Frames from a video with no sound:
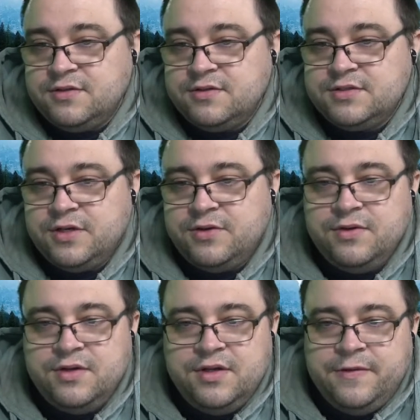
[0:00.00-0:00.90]
So
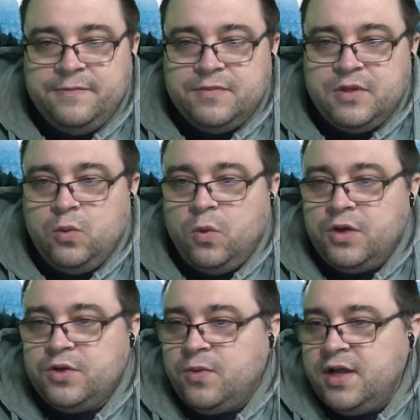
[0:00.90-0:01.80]
you
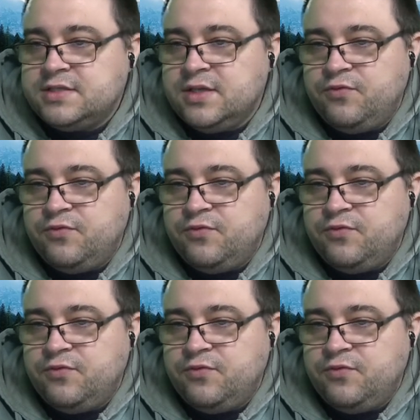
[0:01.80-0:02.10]
wonder why some